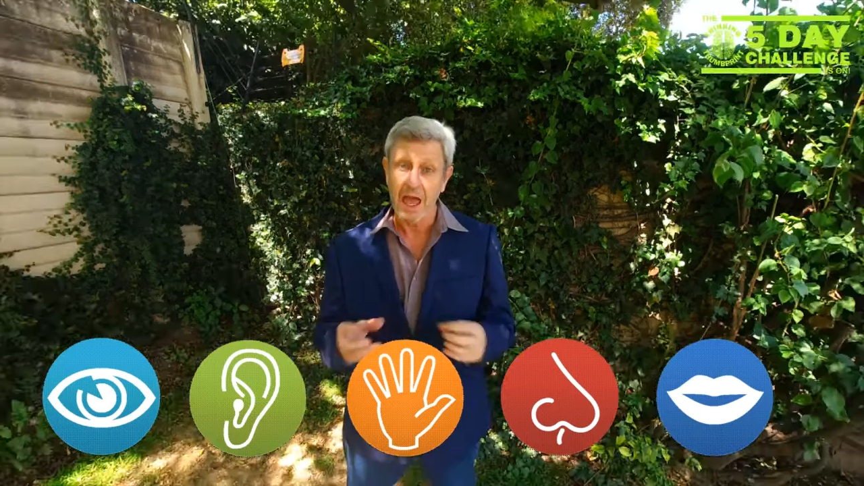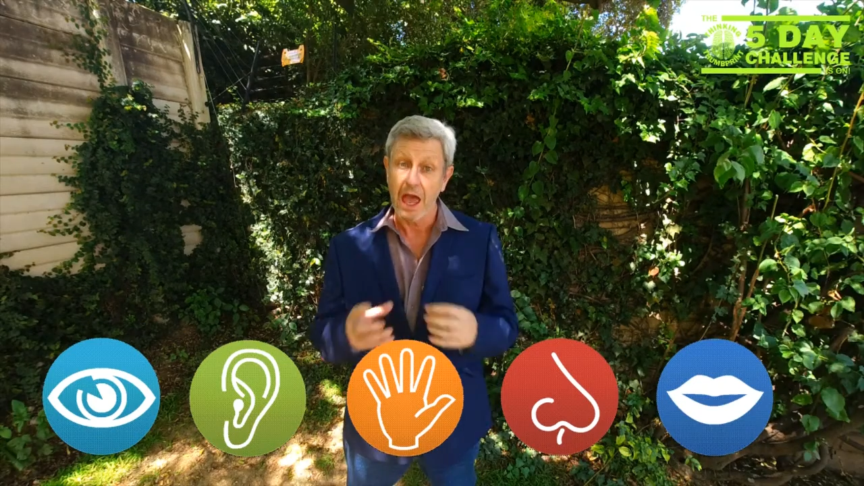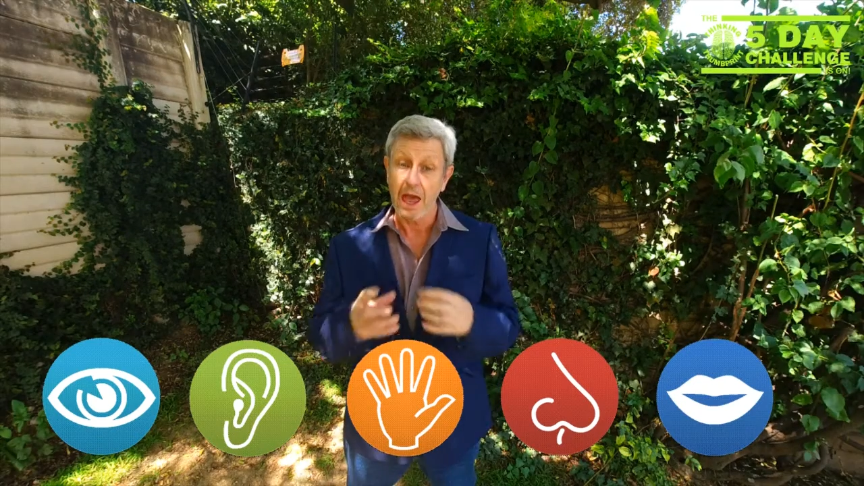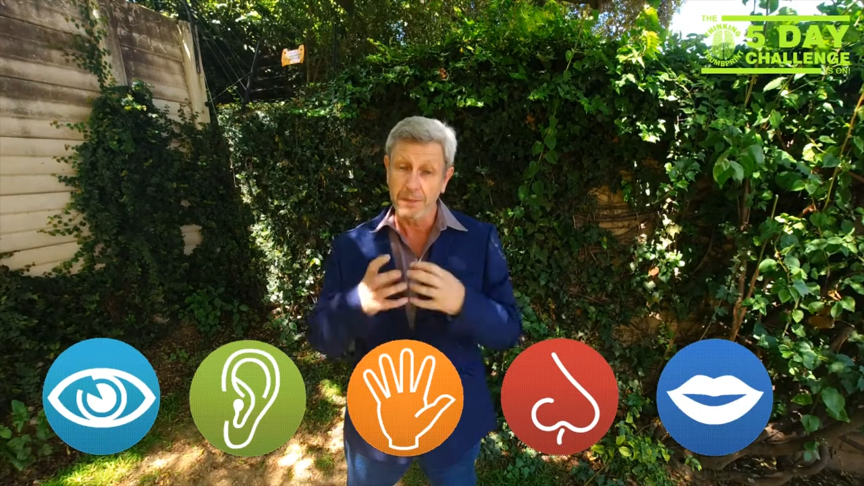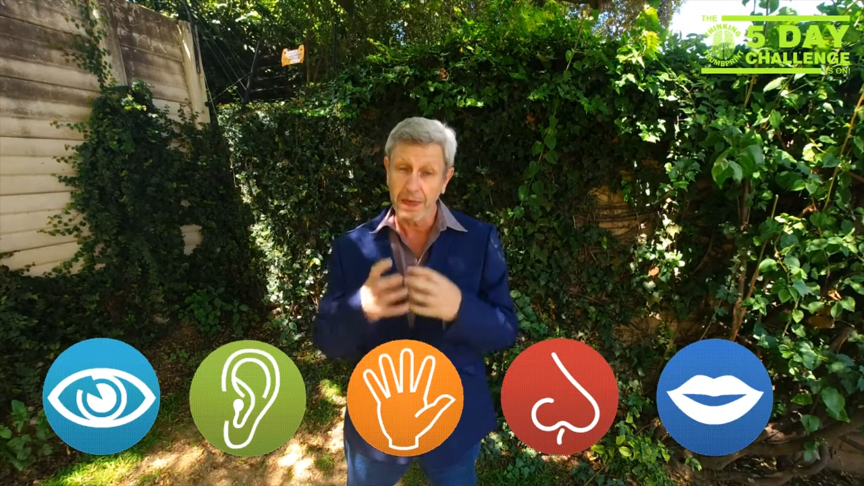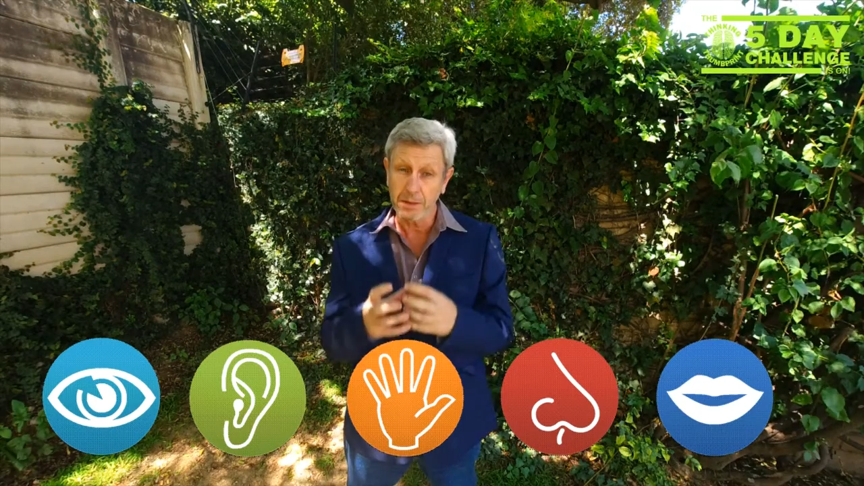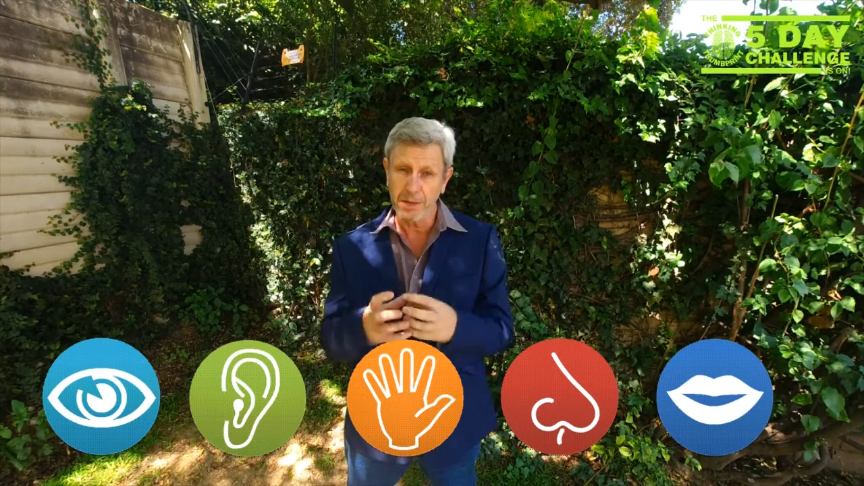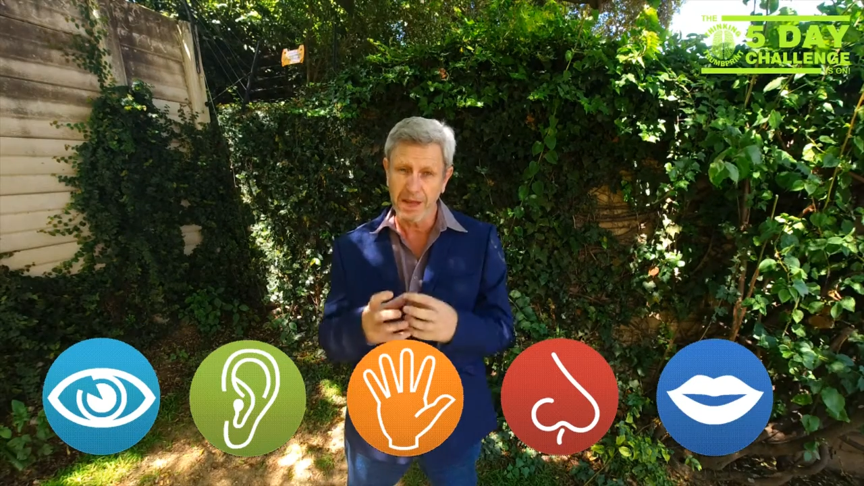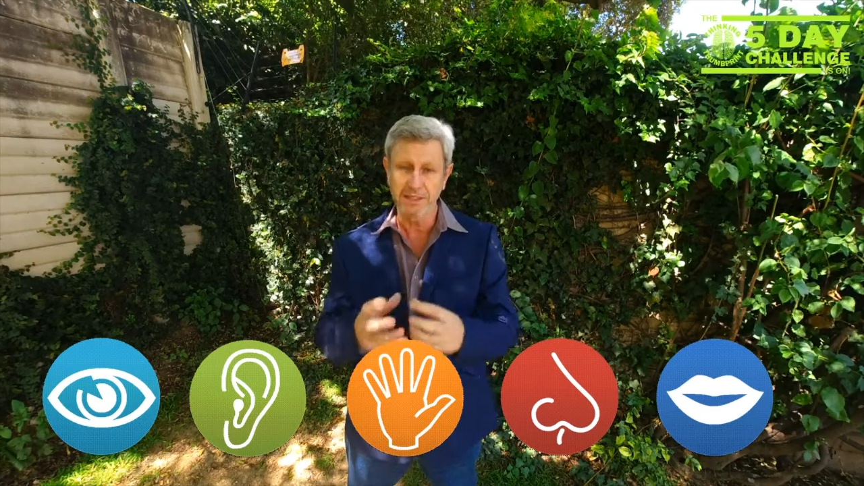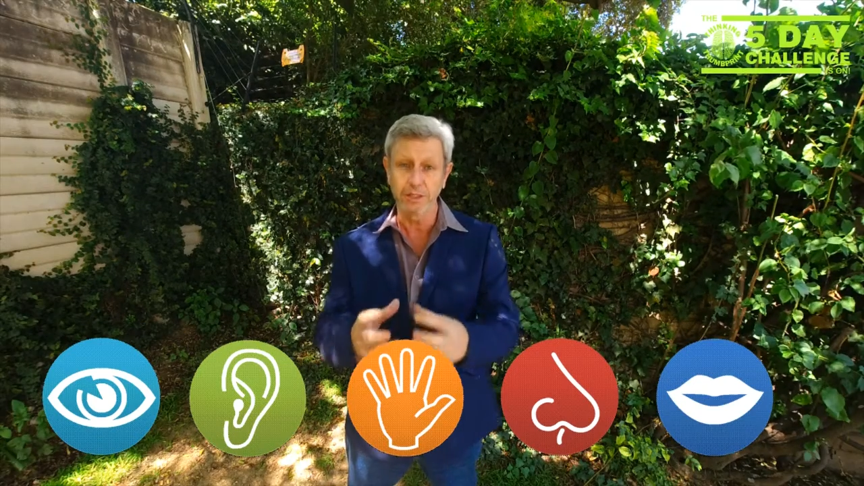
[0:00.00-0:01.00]
And that
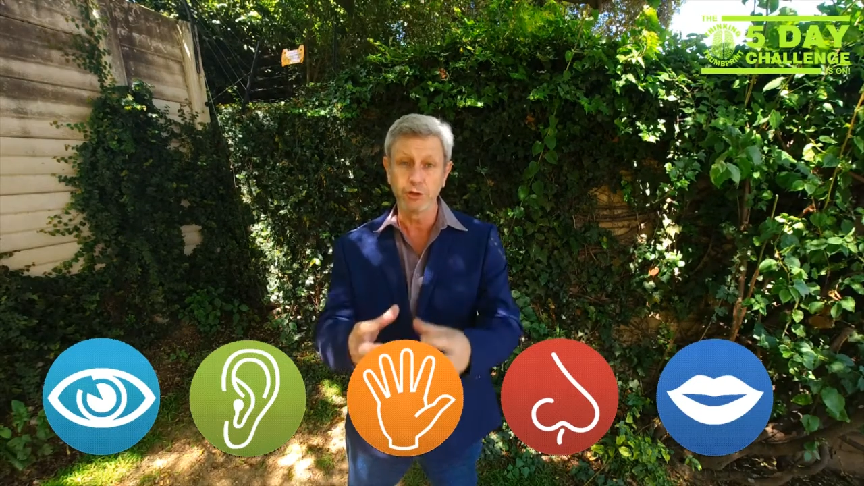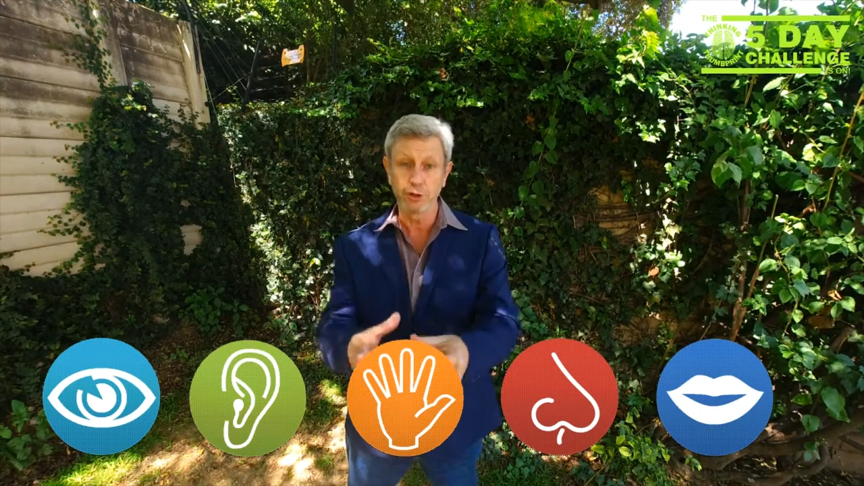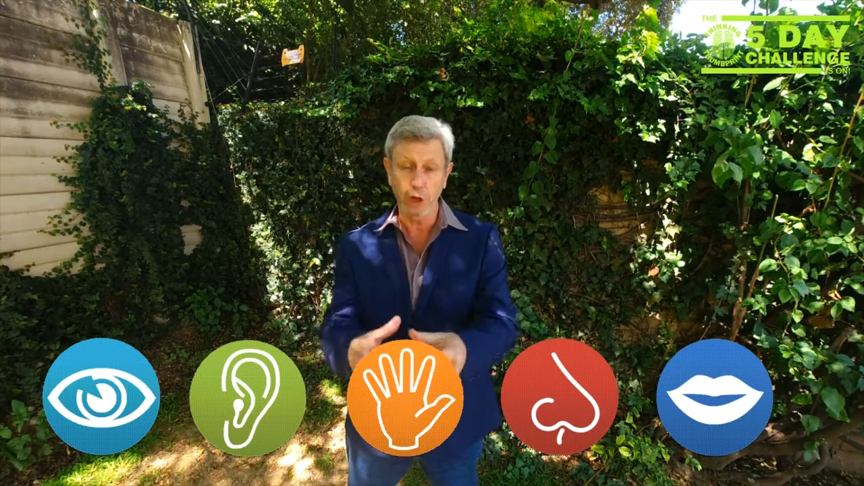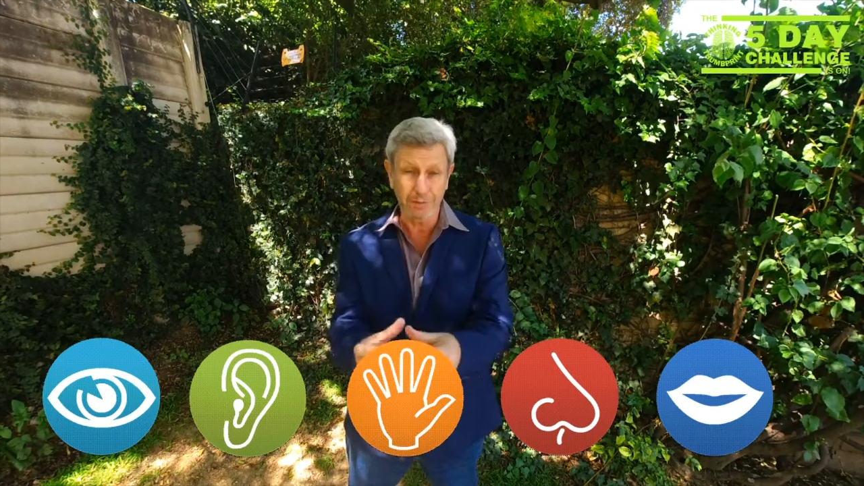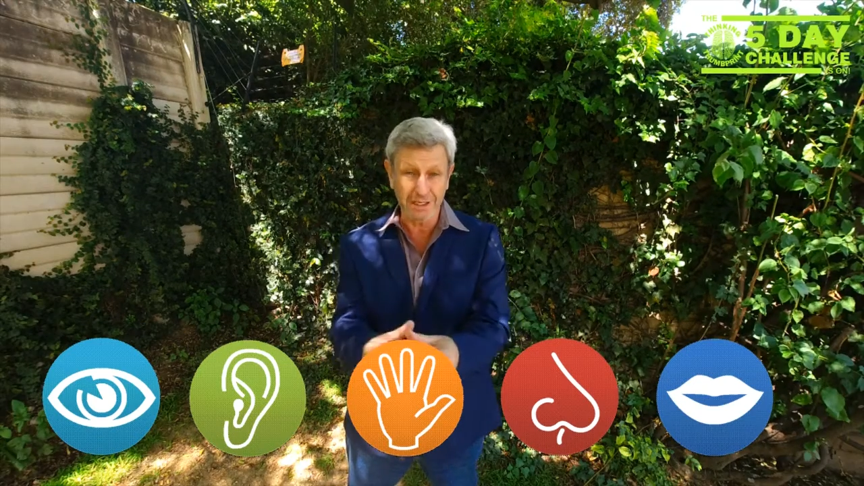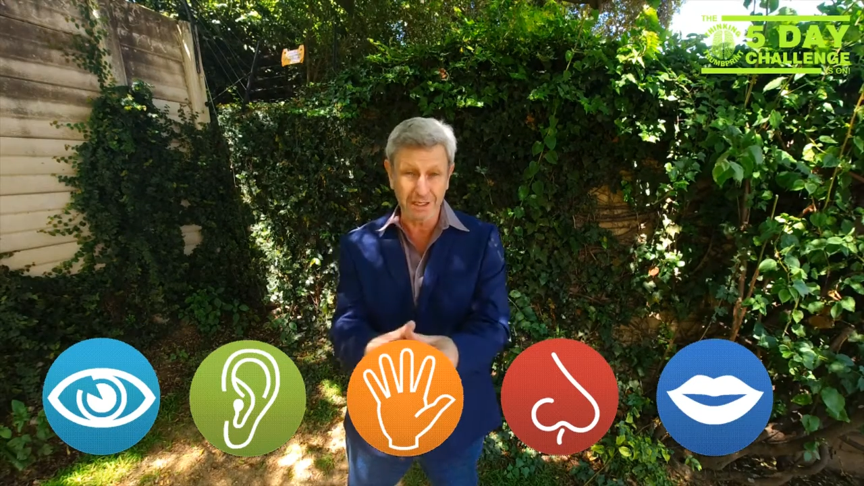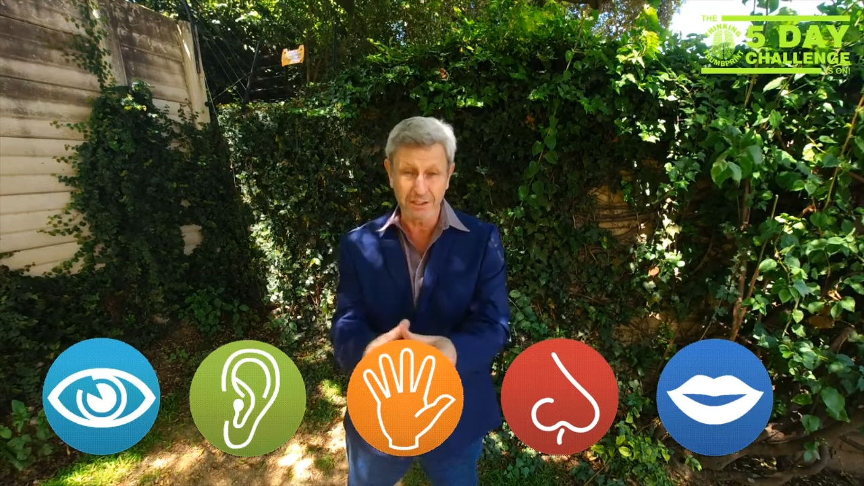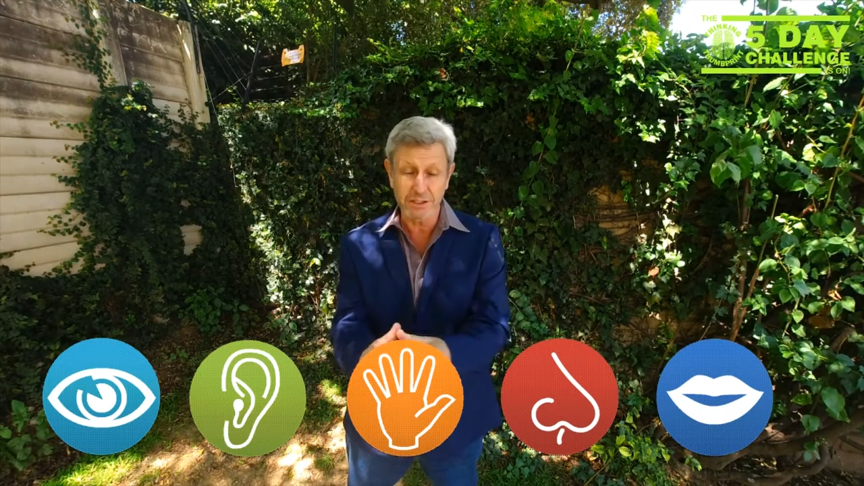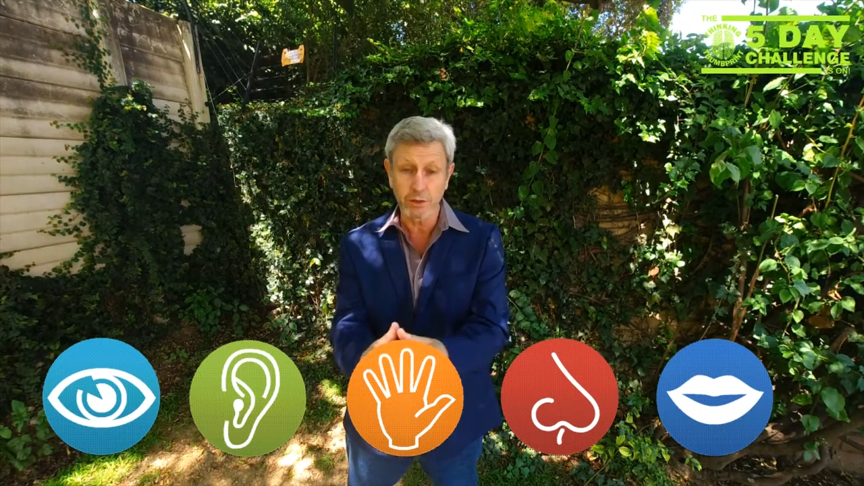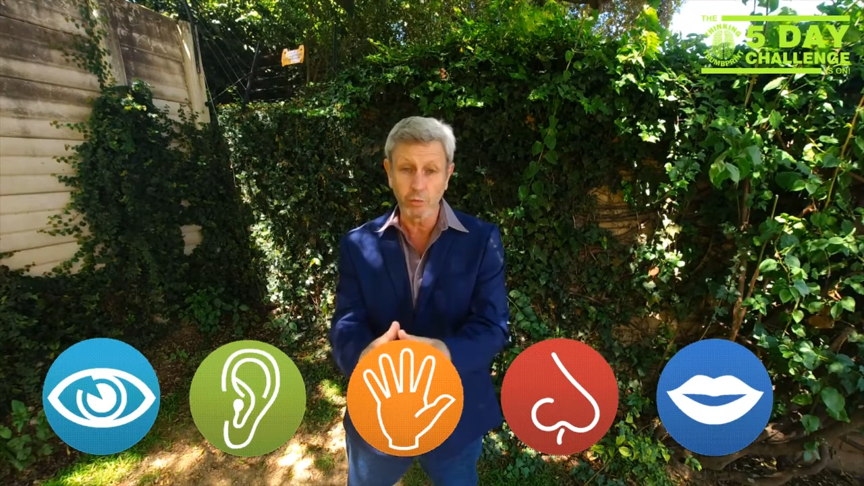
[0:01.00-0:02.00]
pattern dominates the